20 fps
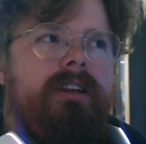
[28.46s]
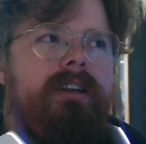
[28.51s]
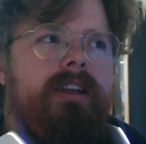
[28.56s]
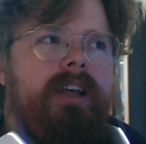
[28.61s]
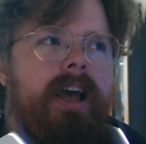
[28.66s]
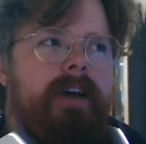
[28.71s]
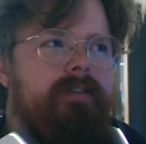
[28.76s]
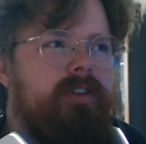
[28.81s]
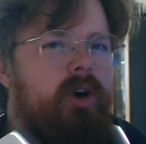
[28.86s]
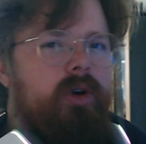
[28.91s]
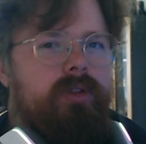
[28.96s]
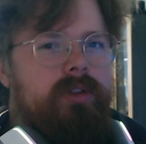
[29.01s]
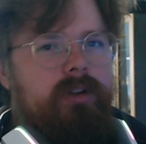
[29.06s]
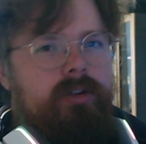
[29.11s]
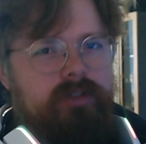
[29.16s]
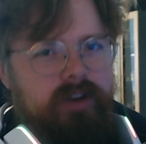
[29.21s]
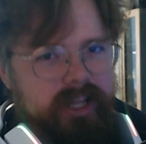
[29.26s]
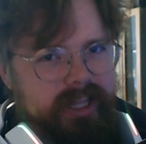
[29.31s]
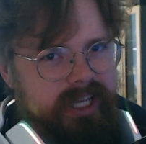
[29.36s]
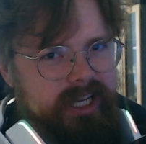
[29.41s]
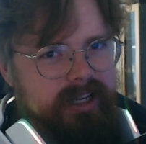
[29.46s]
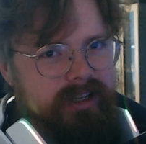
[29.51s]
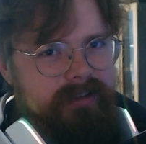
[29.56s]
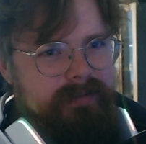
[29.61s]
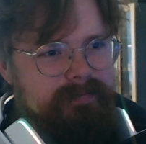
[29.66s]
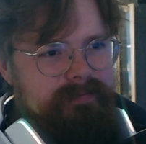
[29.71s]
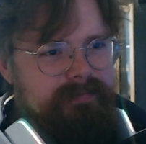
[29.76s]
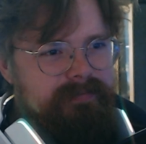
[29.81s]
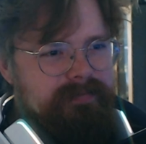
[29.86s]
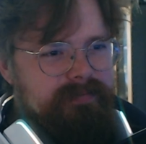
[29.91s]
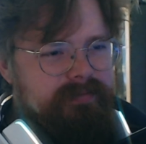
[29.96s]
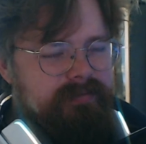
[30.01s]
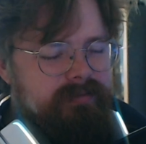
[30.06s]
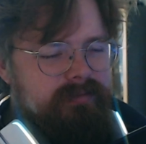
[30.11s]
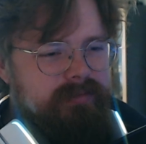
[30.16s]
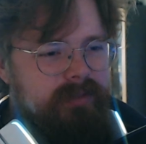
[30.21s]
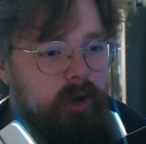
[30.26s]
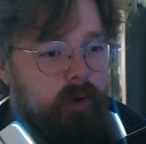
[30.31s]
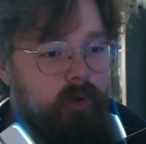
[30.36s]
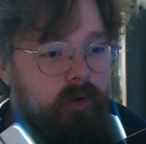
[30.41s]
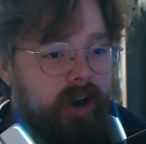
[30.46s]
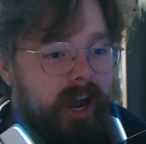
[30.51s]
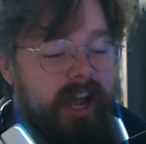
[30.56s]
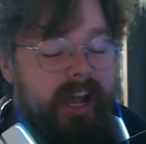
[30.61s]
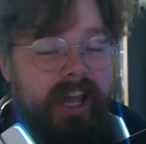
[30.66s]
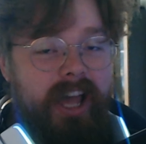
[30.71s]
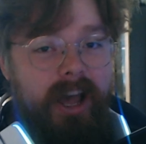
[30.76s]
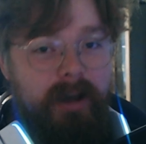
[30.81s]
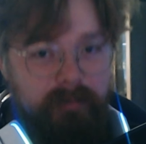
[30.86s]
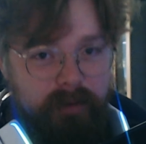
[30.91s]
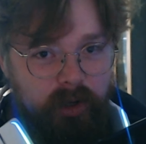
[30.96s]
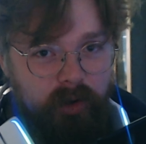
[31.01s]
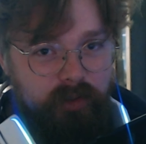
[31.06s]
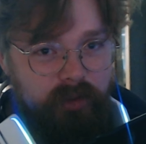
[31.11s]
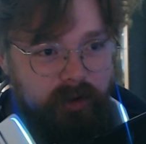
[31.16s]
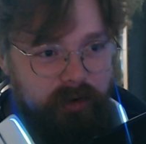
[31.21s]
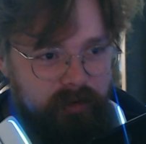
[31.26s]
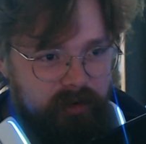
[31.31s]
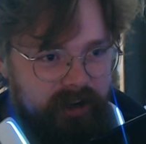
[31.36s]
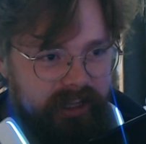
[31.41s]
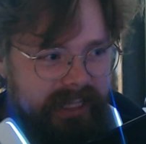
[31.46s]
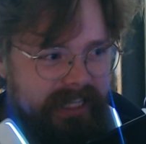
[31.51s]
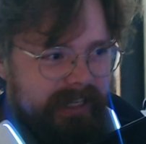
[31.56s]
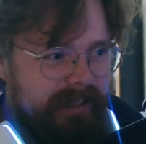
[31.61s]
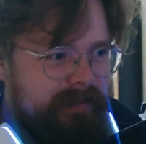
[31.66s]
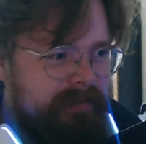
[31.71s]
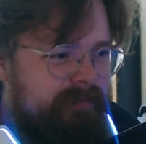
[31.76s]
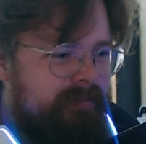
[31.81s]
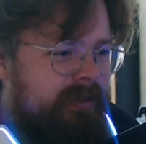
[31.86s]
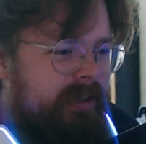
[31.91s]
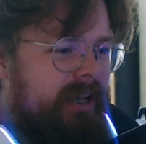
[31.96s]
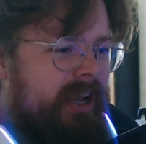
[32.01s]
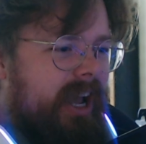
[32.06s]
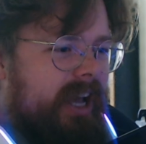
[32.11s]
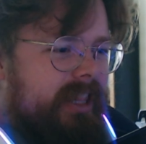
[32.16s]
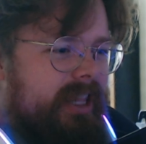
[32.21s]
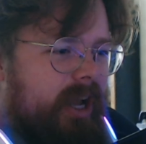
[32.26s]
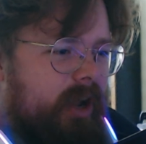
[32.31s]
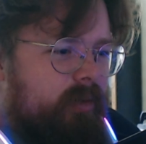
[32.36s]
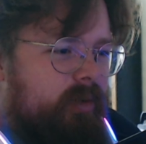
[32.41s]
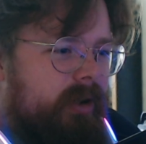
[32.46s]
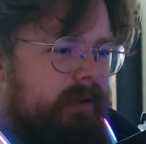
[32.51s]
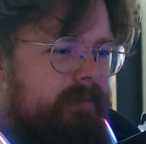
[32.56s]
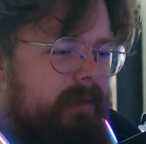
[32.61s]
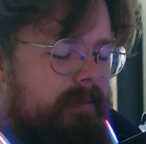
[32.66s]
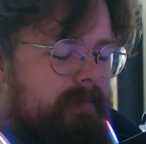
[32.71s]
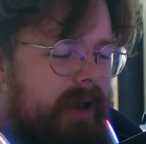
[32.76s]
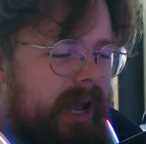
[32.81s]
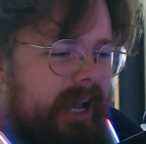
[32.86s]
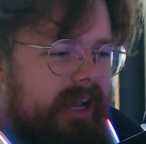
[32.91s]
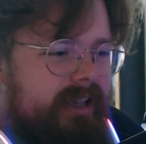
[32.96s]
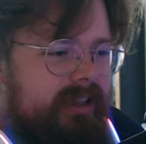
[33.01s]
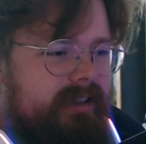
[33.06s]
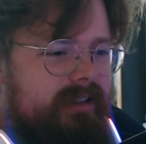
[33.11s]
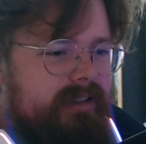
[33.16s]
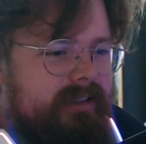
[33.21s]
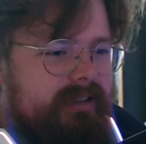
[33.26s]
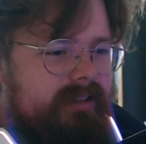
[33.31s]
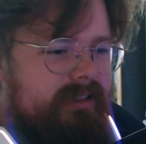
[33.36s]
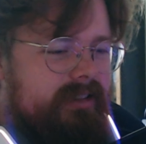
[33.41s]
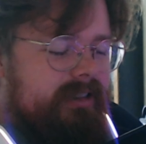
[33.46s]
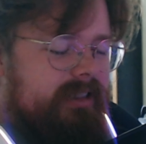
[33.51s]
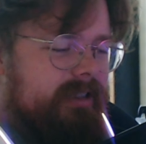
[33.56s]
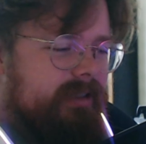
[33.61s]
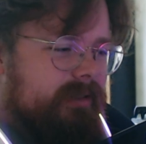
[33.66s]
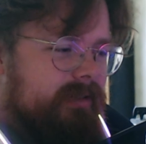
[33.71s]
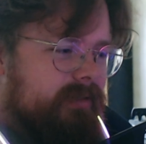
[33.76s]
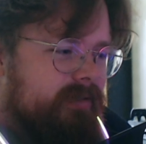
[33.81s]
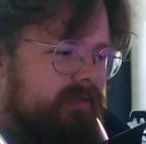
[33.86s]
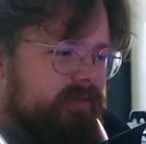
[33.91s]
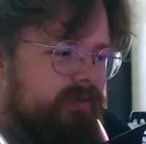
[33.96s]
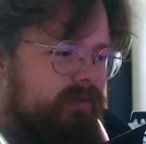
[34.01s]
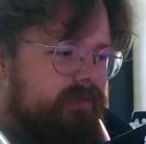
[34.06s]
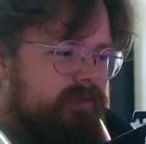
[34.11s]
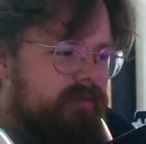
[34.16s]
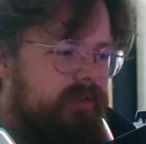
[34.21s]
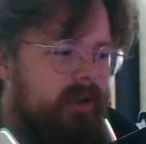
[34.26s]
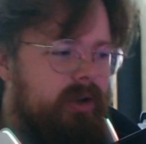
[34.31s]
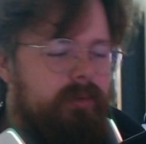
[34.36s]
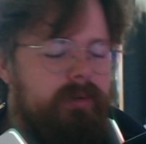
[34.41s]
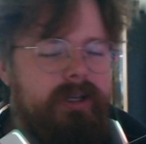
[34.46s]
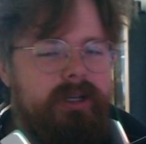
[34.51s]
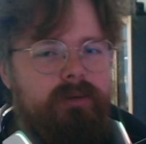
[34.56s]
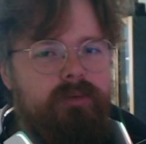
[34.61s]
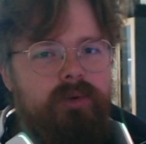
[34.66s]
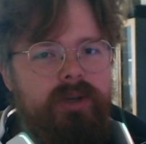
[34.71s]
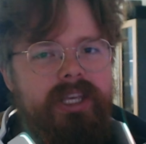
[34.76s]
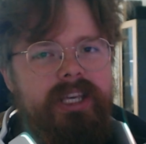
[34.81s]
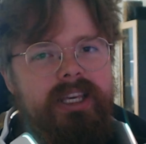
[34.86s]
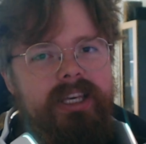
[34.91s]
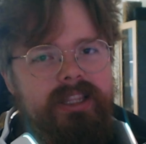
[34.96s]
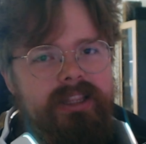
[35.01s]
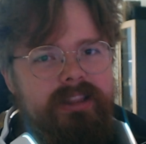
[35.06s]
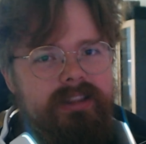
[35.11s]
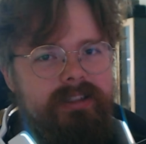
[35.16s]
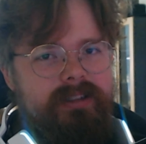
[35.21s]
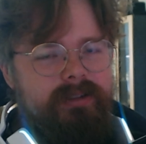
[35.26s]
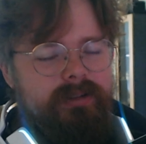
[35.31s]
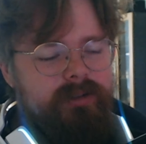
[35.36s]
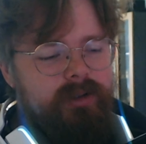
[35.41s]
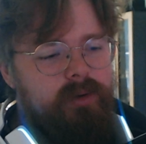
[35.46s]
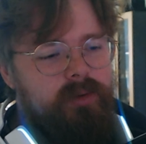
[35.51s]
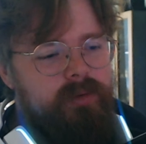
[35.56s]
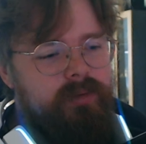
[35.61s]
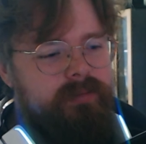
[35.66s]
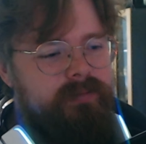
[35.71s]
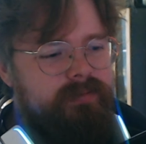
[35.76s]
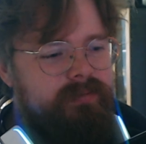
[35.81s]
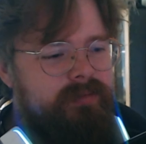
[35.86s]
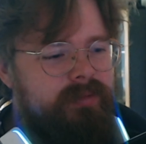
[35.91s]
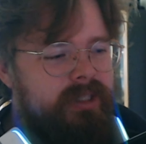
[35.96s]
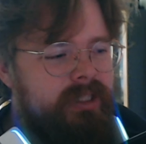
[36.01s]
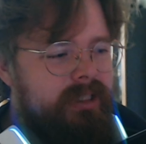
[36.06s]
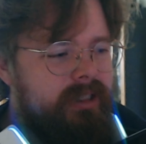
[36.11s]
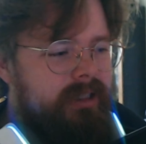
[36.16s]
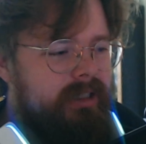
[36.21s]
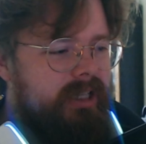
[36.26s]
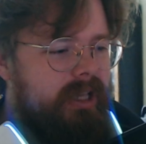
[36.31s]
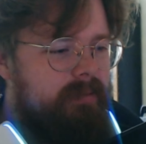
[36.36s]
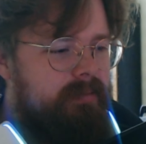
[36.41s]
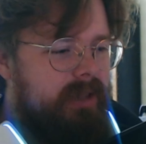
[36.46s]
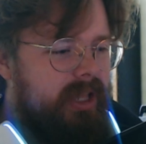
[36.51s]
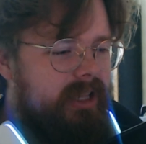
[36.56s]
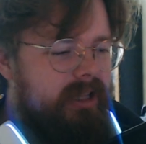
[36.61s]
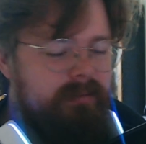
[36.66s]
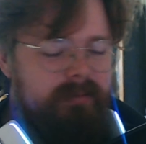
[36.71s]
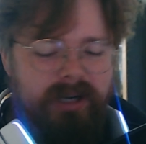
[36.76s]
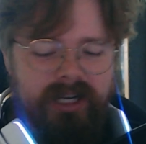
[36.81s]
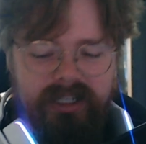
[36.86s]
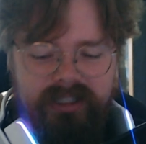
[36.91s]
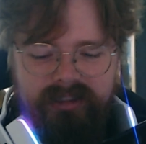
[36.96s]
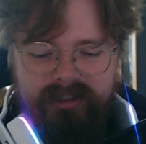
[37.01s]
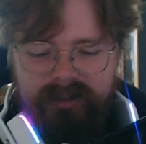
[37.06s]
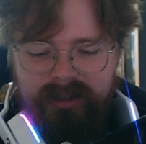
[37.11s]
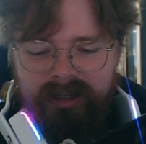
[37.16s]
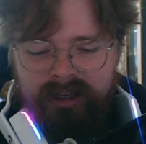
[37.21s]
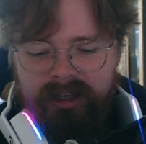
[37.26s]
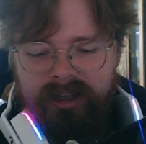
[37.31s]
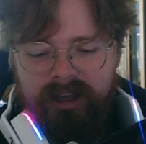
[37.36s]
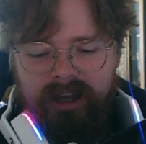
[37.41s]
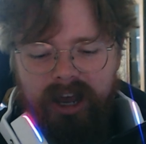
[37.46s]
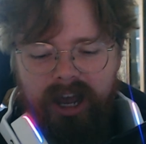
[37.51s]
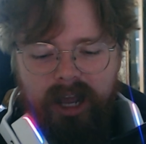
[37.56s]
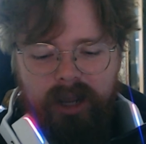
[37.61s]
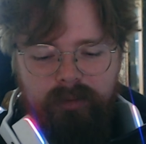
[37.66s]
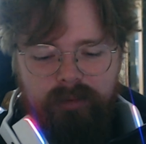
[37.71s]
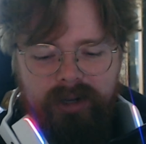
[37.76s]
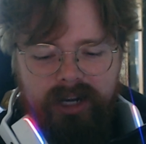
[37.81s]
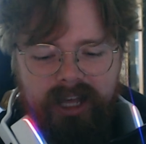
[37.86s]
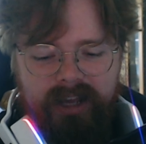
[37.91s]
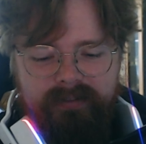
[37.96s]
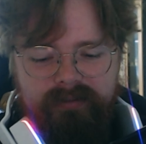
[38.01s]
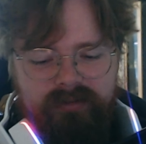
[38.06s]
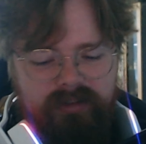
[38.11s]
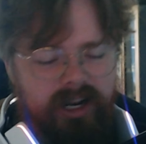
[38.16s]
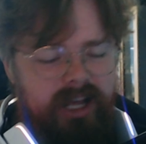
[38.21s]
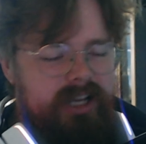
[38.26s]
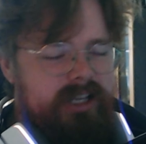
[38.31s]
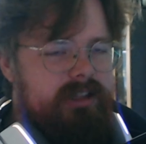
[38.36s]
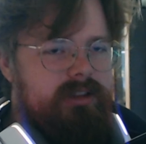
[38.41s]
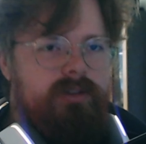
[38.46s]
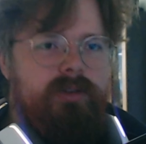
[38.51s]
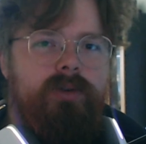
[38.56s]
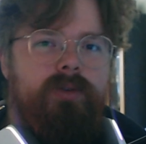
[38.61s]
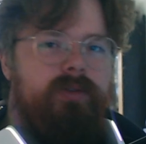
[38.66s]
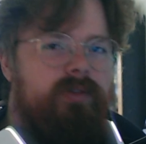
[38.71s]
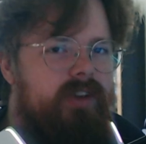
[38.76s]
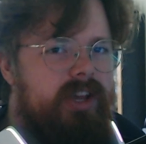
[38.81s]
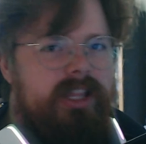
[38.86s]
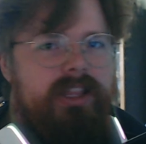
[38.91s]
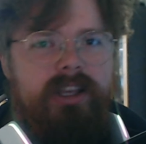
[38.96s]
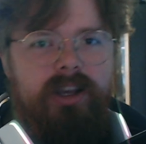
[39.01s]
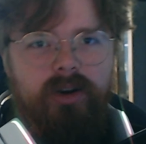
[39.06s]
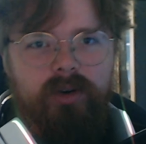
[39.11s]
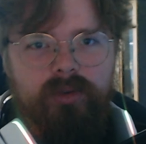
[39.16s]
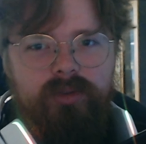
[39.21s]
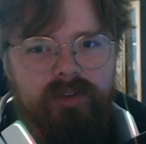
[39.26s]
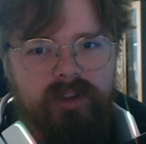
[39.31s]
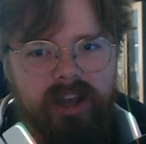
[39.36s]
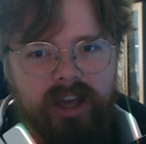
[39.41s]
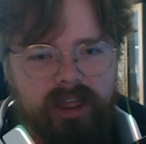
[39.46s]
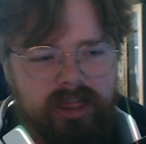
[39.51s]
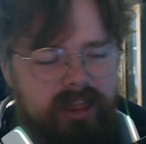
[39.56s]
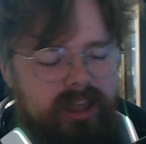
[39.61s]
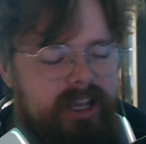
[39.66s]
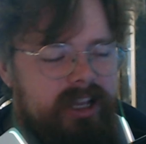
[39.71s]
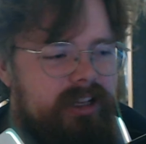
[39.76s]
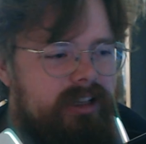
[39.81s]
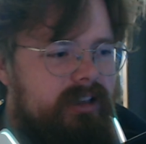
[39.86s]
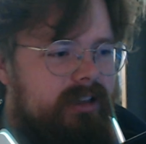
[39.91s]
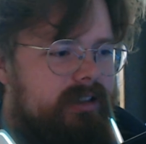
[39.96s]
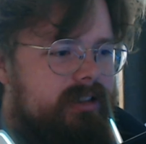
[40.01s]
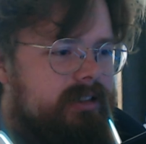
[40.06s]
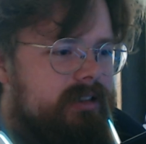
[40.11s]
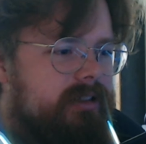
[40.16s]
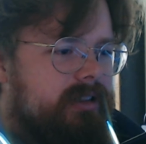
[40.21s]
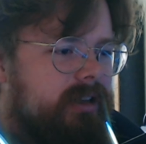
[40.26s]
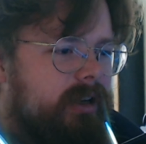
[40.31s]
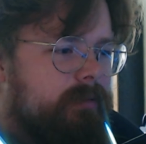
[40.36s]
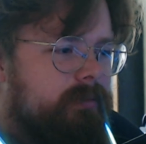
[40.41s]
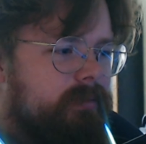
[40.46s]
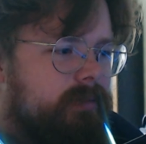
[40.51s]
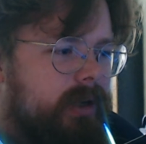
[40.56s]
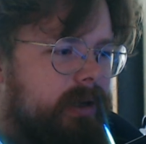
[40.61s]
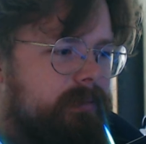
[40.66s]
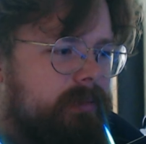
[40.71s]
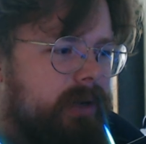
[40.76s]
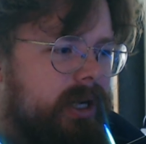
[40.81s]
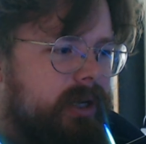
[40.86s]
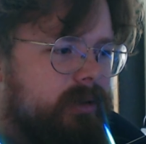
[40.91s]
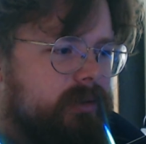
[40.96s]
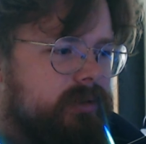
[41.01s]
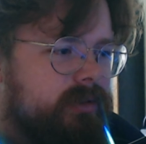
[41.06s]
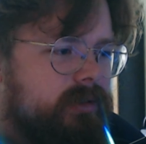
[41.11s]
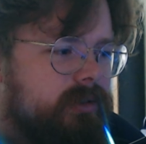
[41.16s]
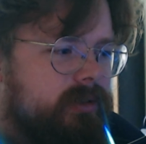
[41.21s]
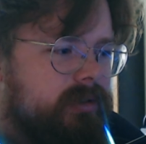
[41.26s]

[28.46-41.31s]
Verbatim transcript: have gone already, or I am gone already. And I will be back this following weekend, so keep that in mind. I will have like two videos, I think, about